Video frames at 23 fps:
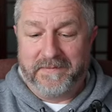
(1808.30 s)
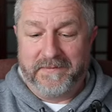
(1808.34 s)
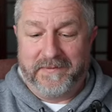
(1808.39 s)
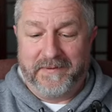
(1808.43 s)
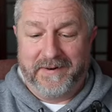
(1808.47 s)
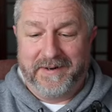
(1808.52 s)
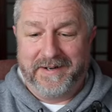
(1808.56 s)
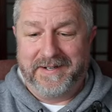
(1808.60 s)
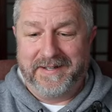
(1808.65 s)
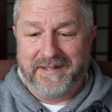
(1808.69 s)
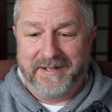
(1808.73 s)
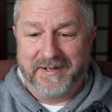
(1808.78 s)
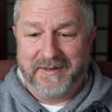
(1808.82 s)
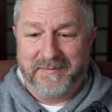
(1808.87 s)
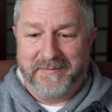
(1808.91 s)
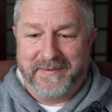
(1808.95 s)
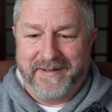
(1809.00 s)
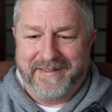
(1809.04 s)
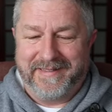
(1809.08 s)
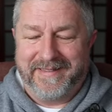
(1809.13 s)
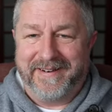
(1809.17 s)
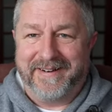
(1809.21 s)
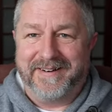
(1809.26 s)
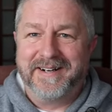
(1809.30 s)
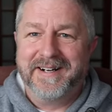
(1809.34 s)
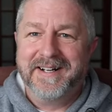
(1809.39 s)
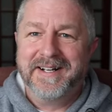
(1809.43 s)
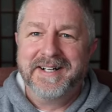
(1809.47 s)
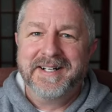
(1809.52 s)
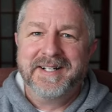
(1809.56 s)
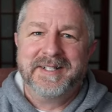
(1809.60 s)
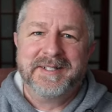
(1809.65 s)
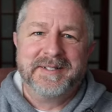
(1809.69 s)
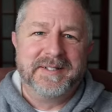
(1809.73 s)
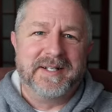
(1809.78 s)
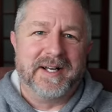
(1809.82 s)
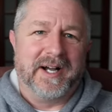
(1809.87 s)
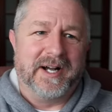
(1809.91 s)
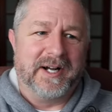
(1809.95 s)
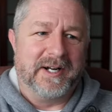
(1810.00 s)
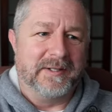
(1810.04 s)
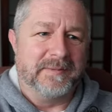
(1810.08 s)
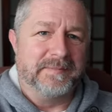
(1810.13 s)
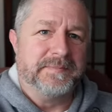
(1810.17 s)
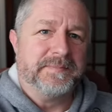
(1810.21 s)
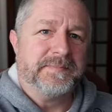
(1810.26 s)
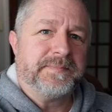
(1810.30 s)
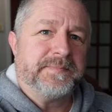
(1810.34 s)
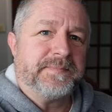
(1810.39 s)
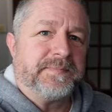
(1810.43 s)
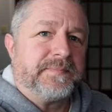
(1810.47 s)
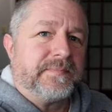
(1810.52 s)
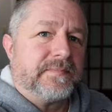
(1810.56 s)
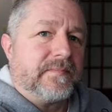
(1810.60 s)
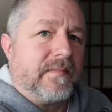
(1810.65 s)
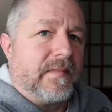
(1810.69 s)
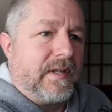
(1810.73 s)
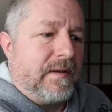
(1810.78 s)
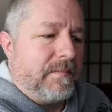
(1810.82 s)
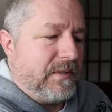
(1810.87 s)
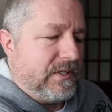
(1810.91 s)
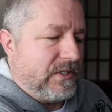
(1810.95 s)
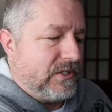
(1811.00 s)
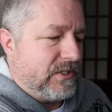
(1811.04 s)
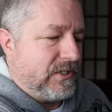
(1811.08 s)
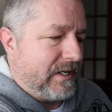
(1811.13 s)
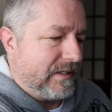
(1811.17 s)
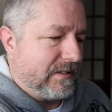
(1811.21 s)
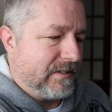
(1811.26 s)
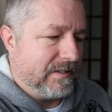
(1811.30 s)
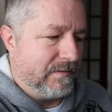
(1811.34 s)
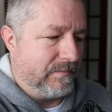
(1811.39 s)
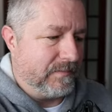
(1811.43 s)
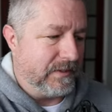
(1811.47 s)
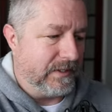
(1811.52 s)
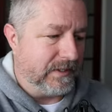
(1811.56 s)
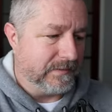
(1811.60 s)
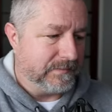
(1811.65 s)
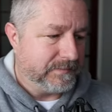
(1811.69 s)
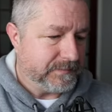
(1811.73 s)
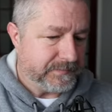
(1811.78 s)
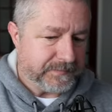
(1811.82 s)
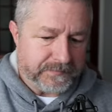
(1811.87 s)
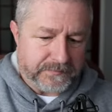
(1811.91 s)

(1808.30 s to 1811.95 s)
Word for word: for a little bit there. Um, let me check something.